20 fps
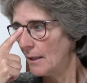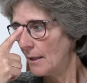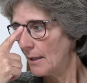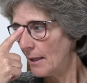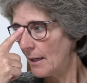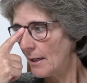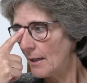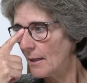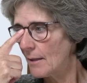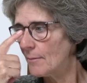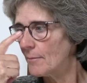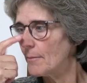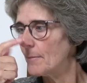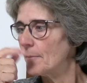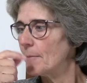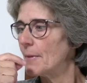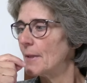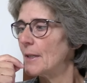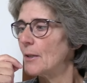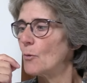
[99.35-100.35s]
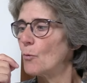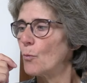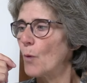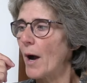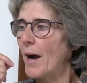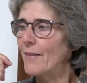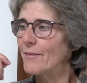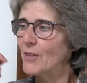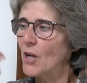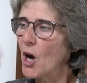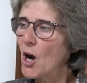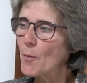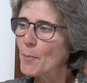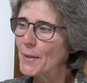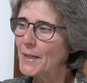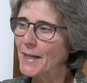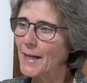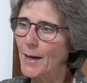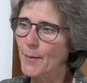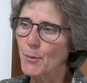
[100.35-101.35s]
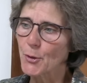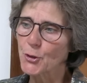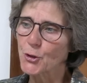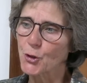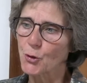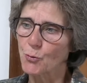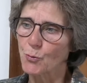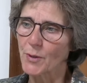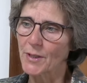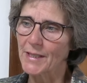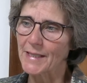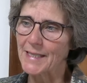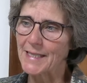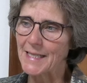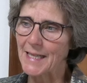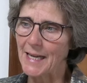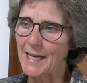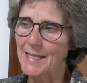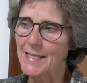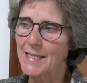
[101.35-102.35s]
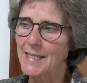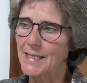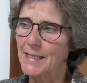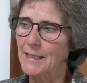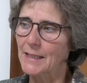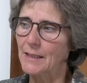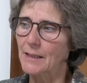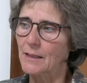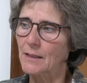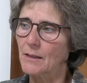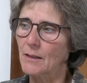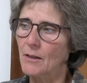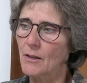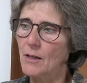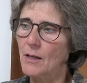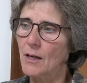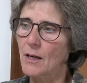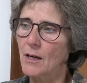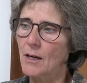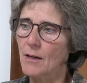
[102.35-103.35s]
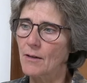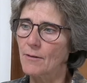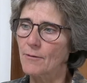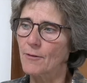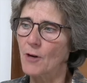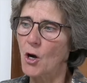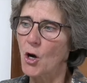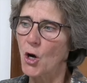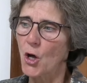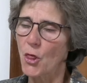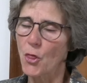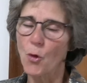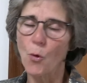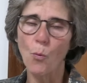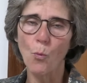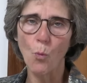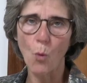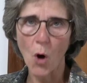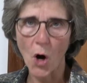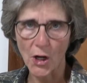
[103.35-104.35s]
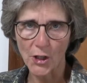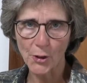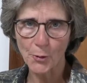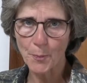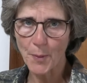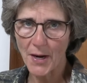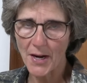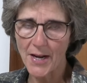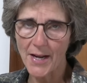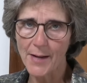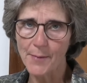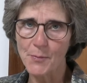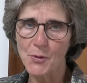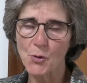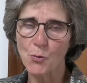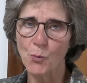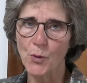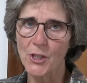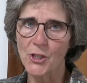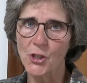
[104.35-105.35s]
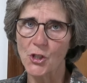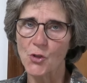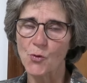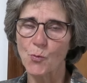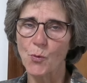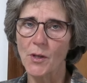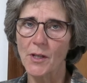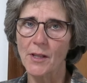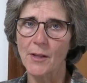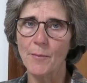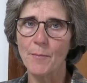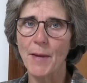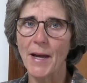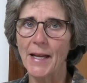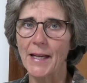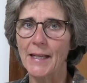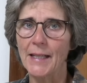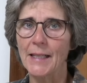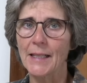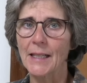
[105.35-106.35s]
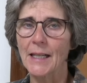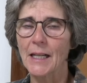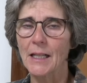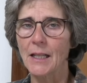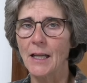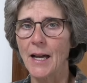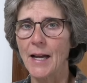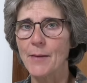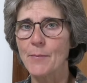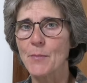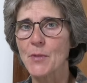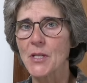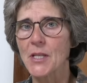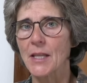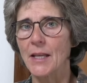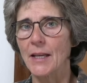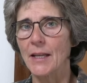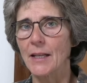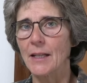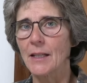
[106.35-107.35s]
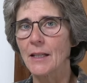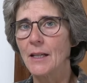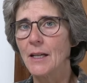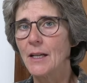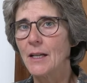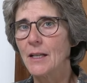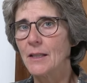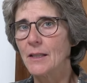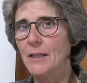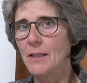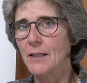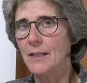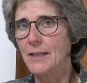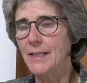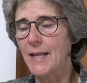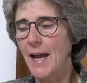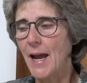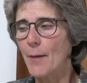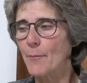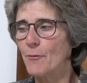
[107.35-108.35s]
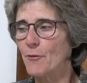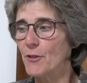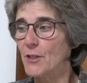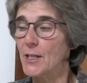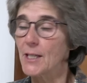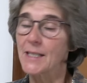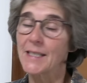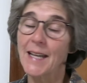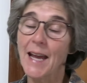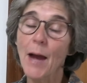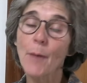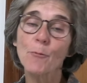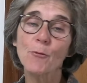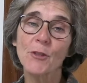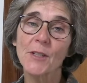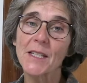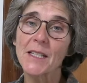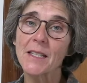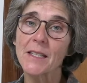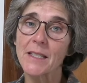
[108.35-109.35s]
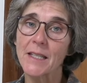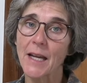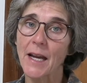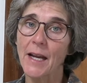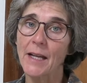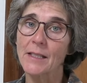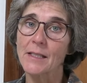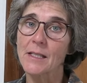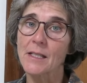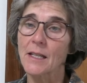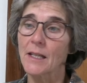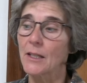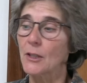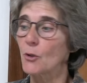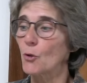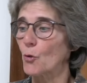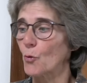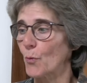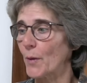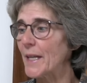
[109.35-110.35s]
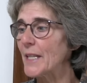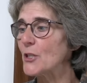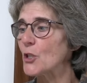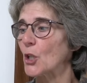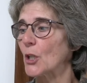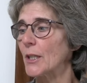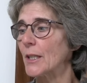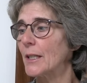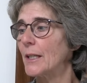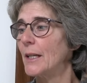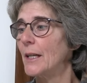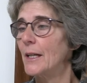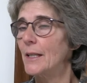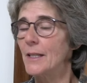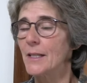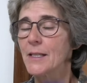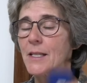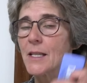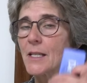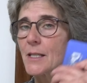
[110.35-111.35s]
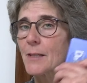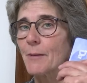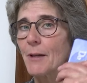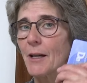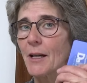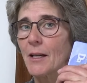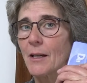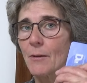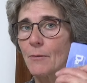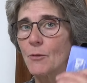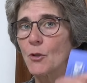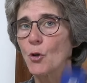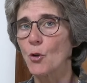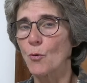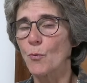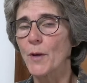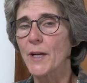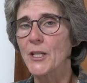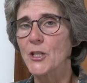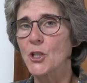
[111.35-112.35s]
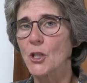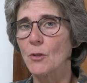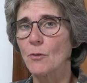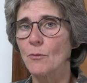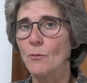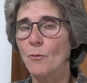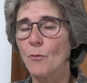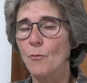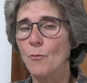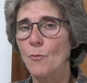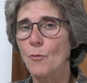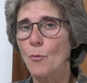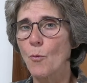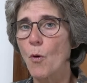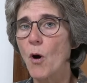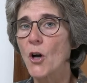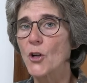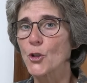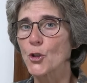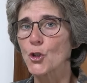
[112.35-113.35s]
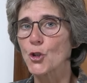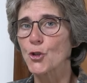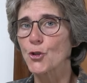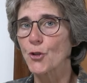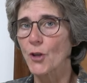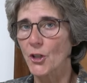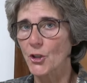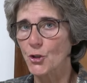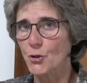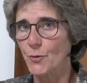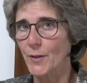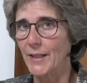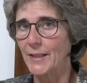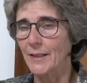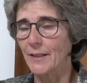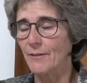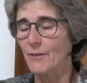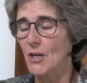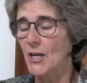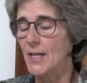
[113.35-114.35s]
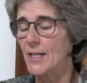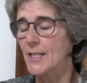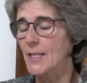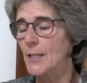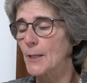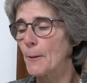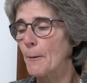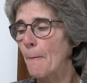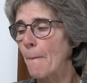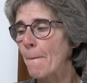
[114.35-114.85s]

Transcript: I've not been able to really test it on the water pipes, which is one of the main claims that the DabV stands in Norwegian. This is a Norwegian water structuring device.